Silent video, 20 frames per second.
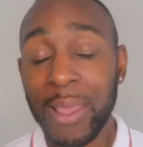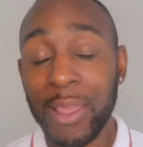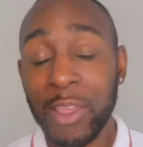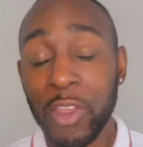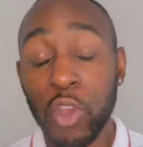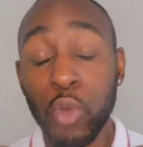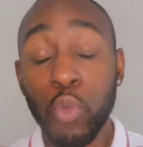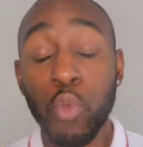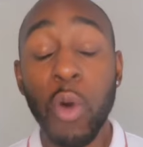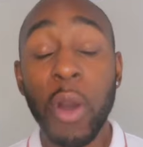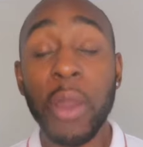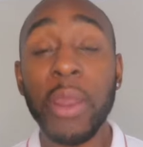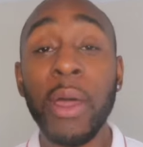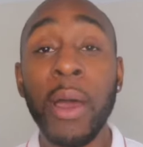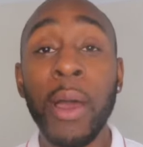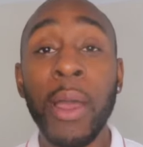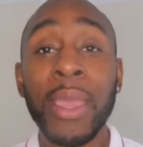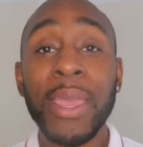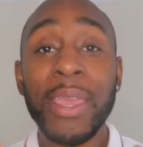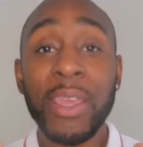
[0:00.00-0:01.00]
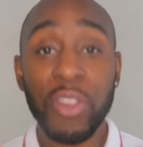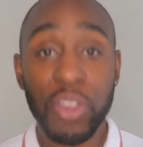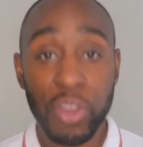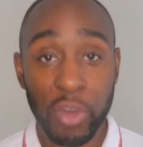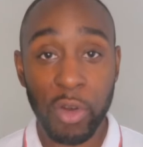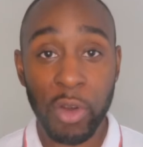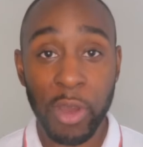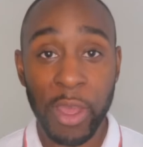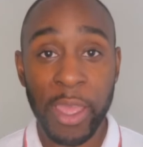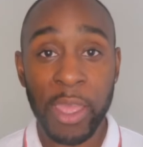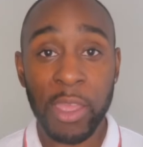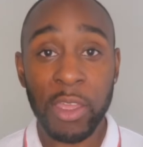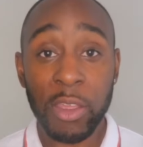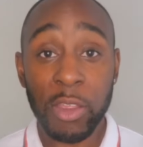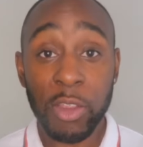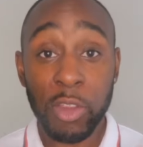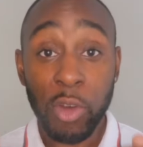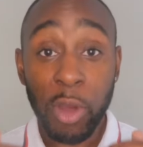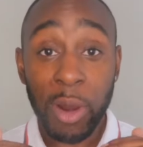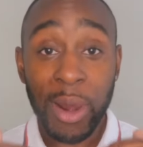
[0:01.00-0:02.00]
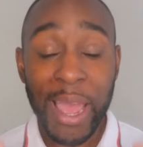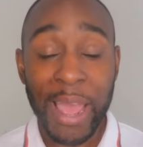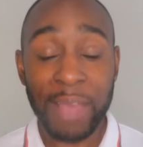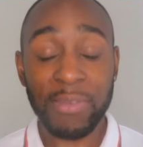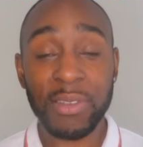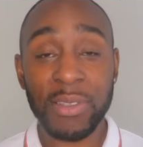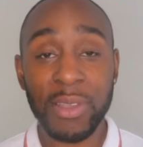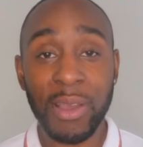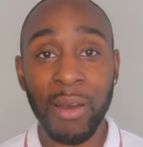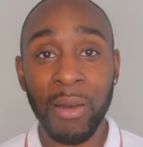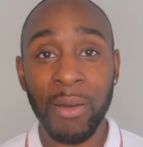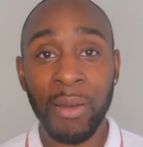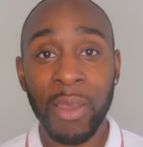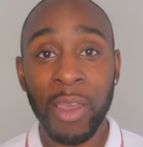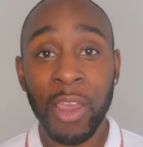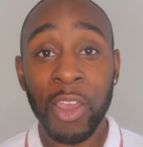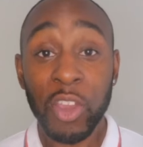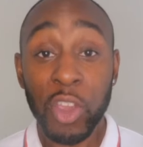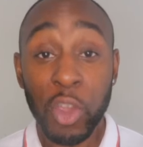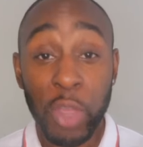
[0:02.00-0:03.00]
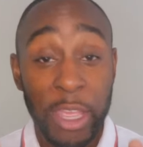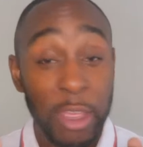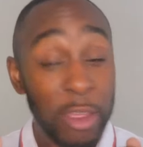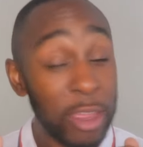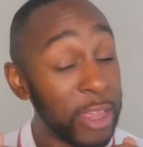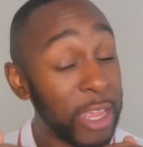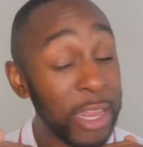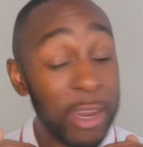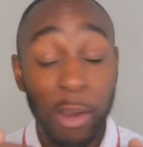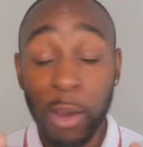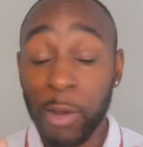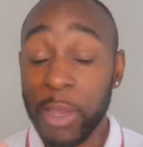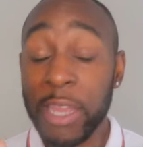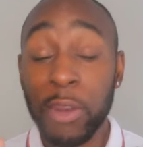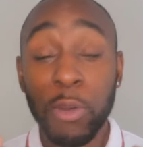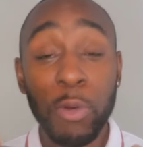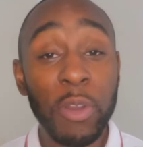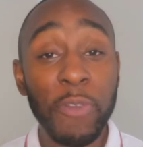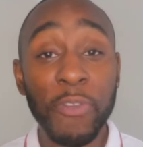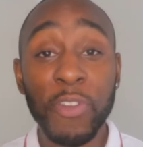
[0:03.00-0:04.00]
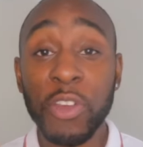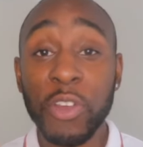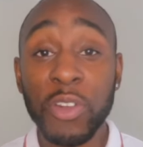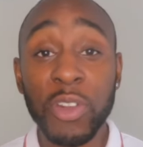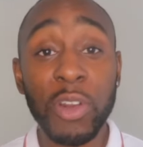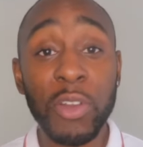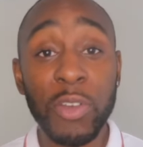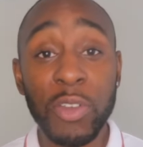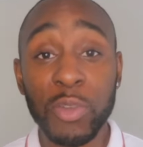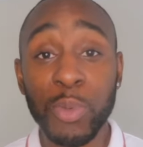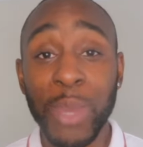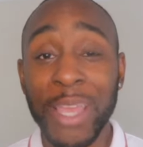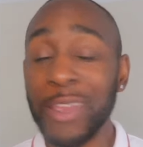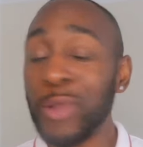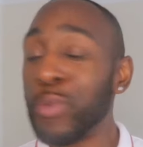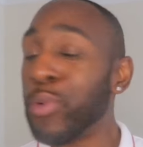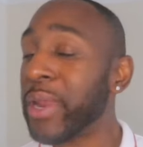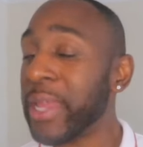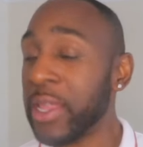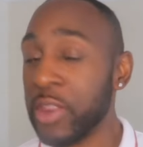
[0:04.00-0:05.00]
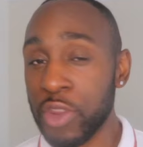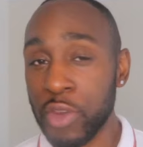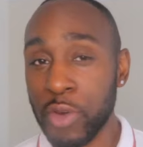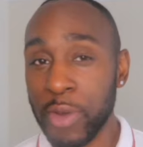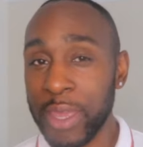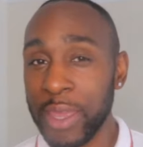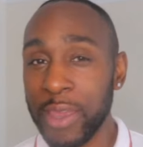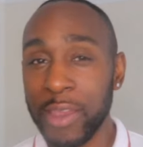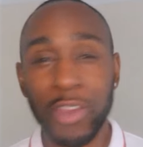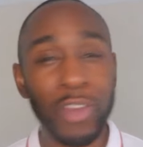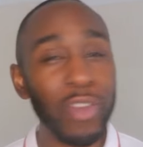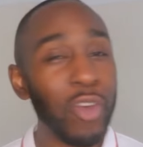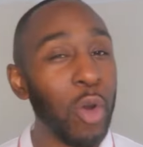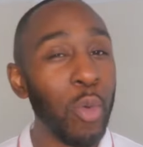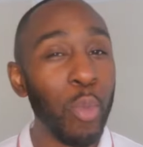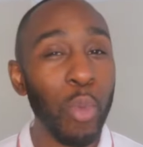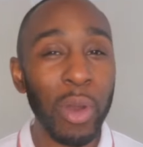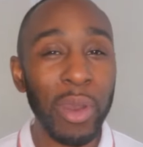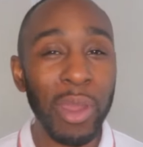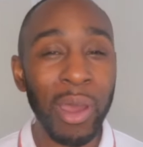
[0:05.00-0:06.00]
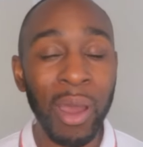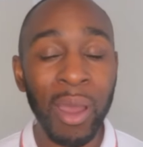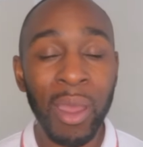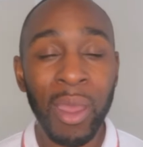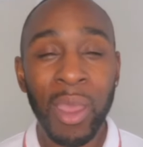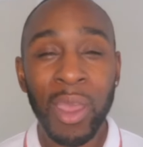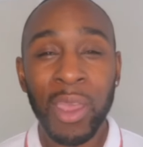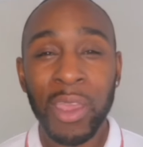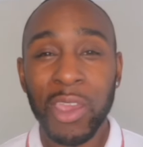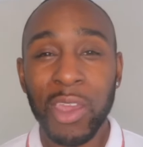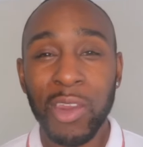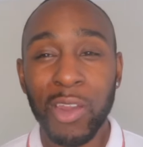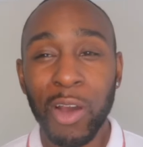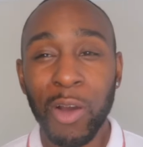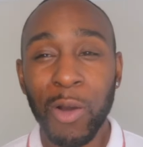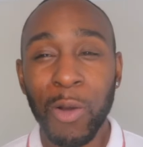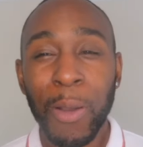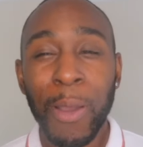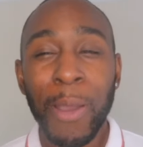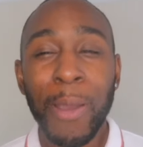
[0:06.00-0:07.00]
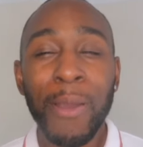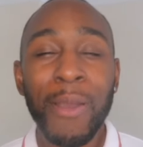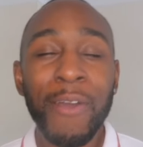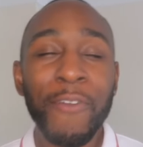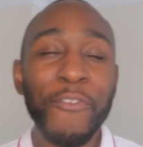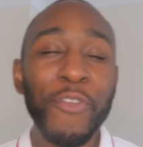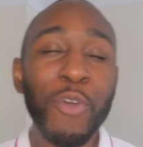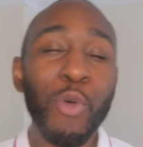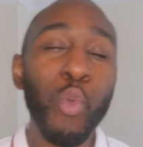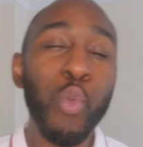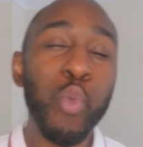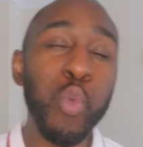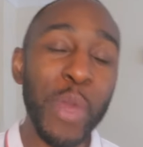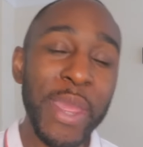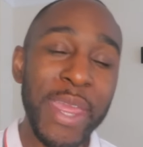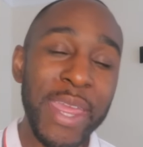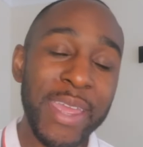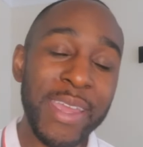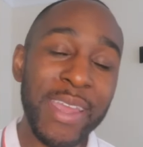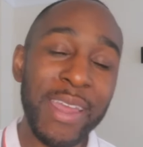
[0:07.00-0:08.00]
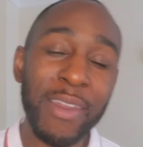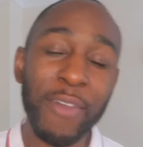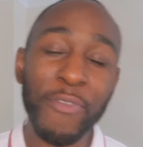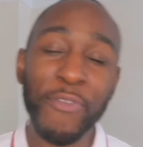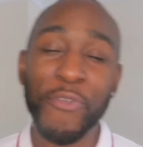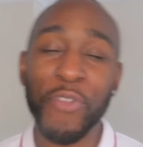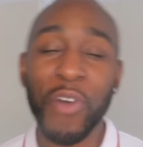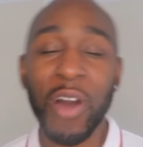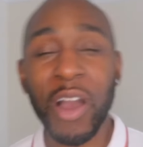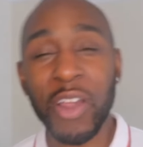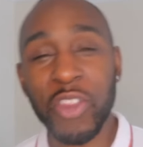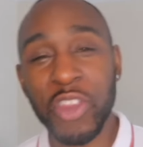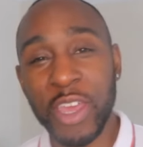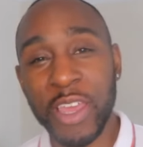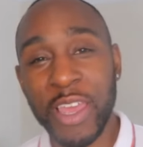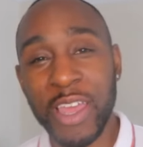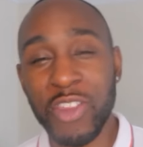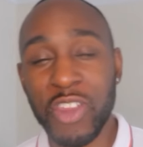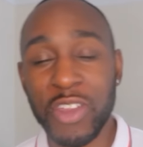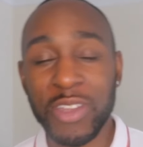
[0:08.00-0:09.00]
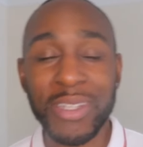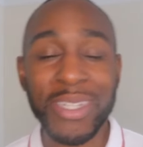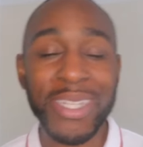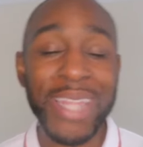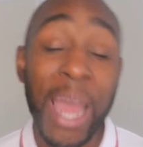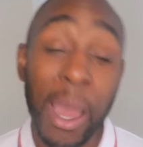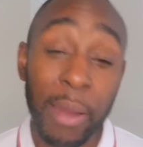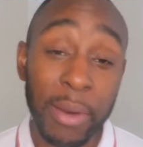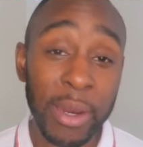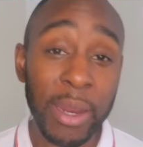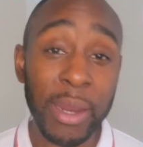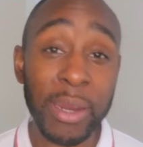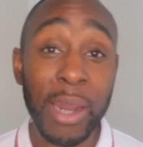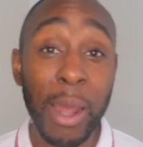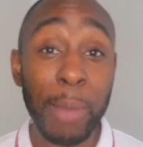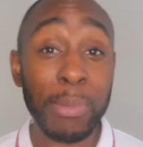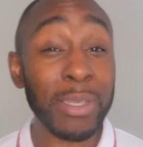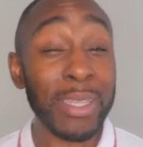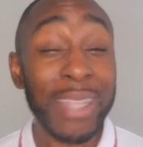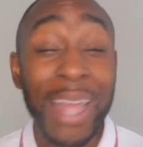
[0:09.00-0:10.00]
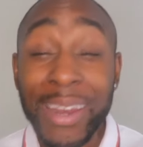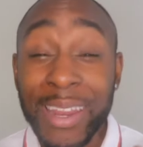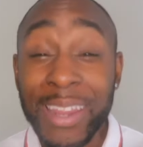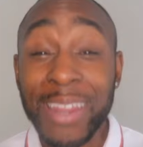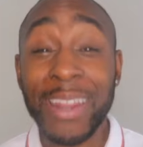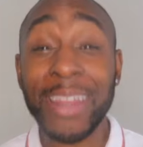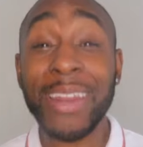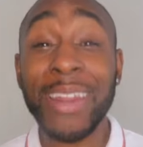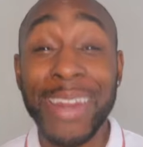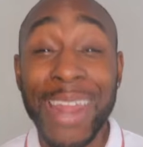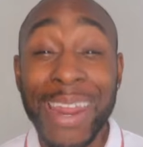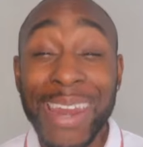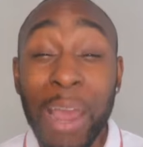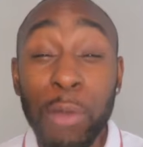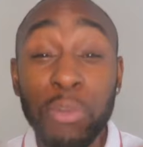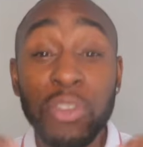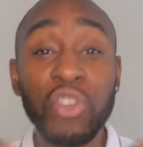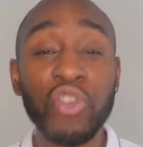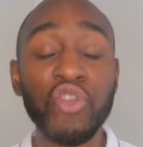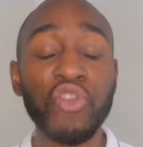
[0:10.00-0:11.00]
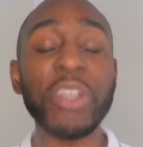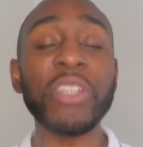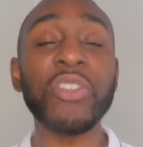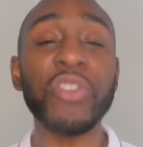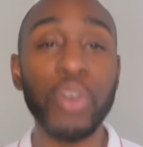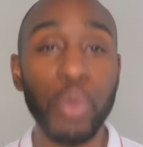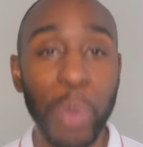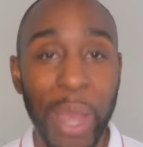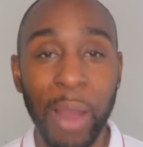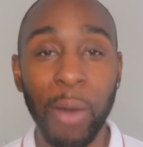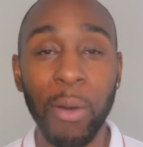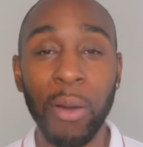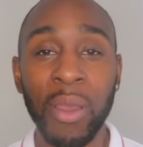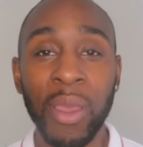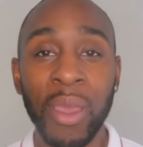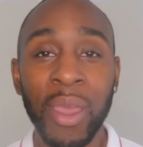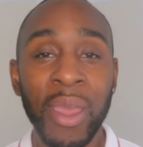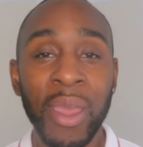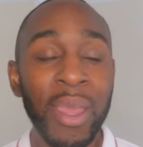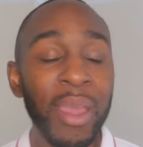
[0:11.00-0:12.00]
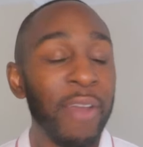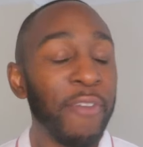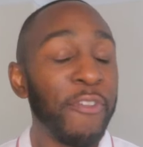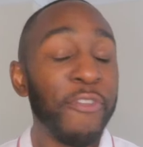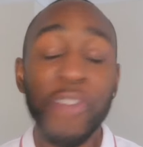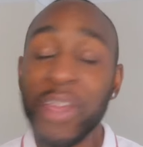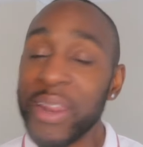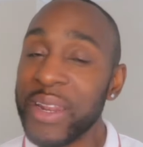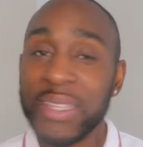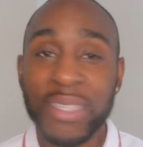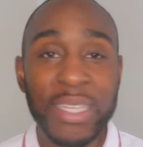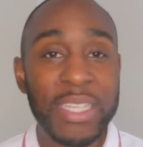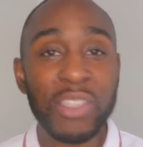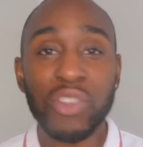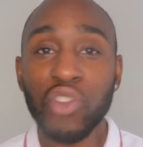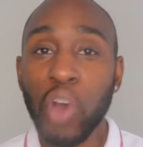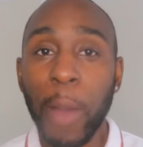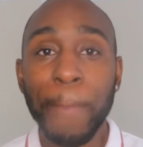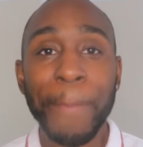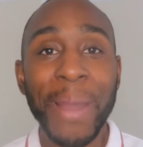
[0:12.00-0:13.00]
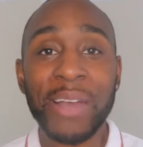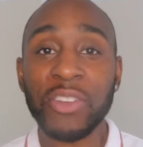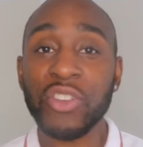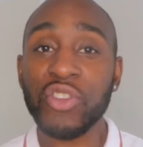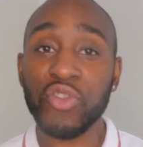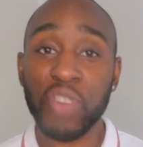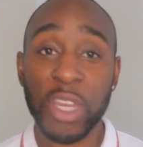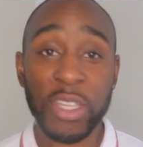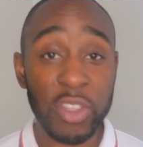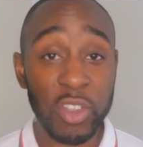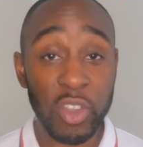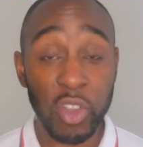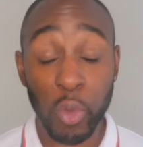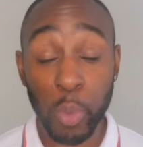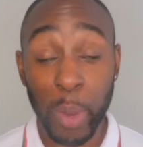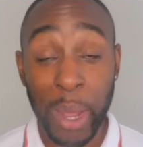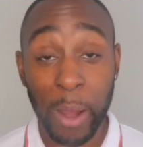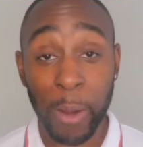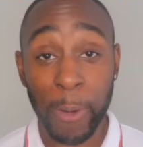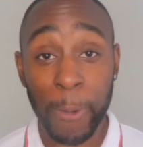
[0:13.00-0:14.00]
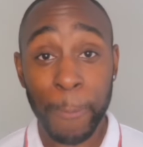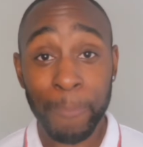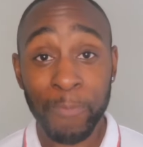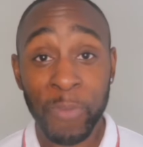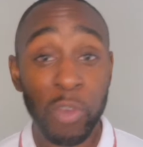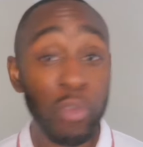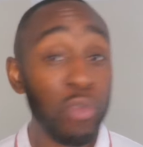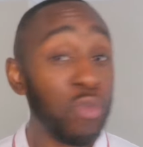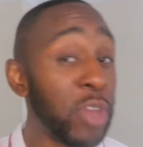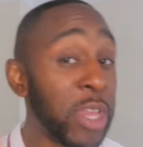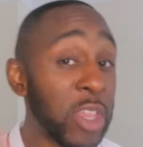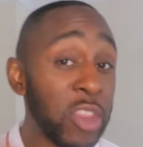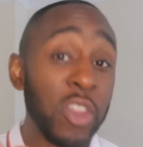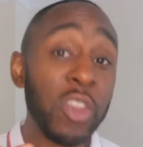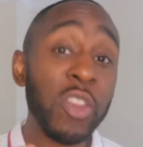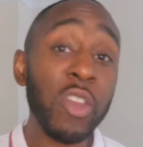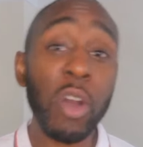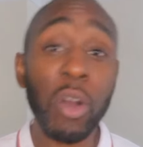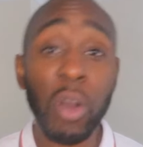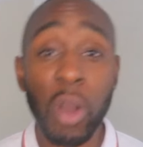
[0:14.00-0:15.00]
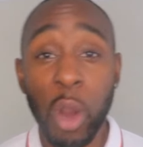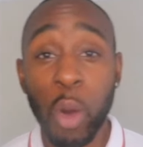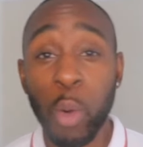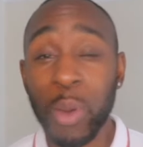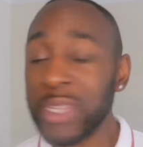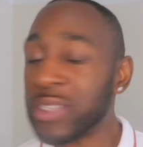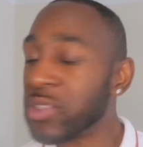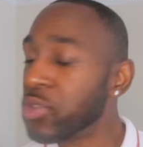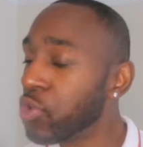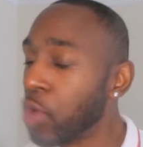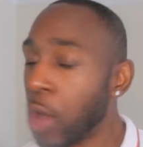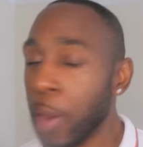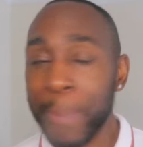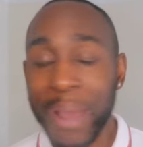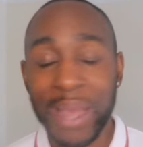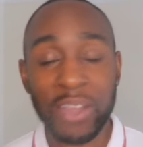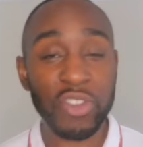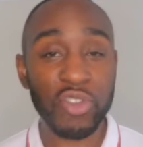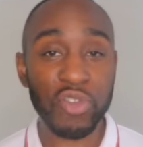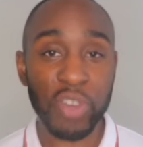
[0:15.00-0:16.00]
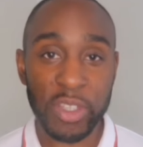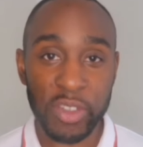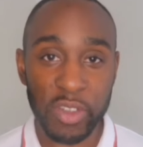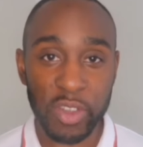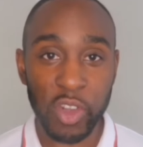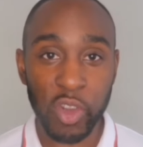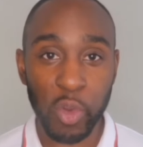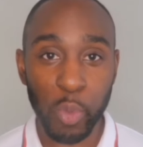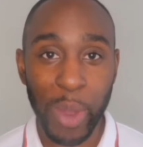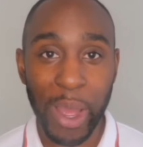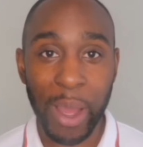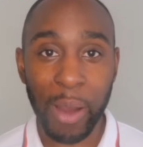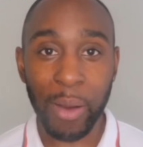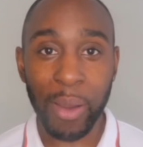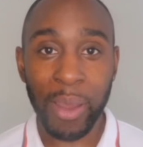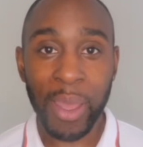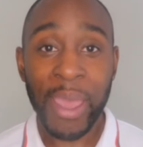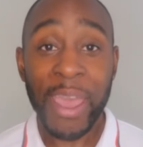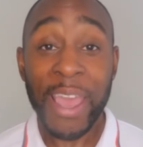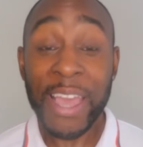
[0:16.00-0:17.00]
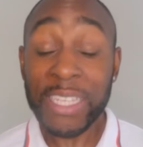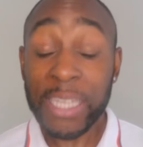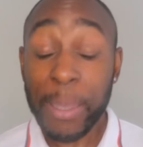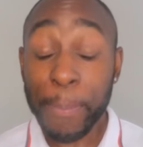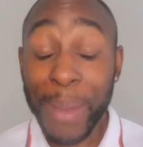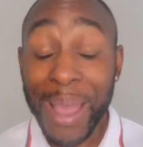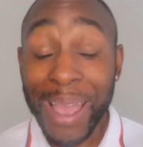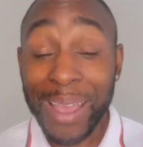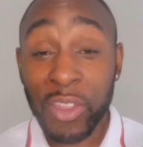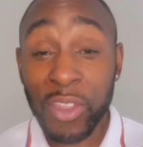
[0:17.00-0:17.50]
you wanna enjoy your lifestyle. In order for you to lose weight, you wanna enjoy it. You don't wanna, feel weak and lethargic and just down in the dumps. Because at the end of the day, that will stress you out. Fitness is not about stressing you out. Reaching your goal is not about stressing you out. It's about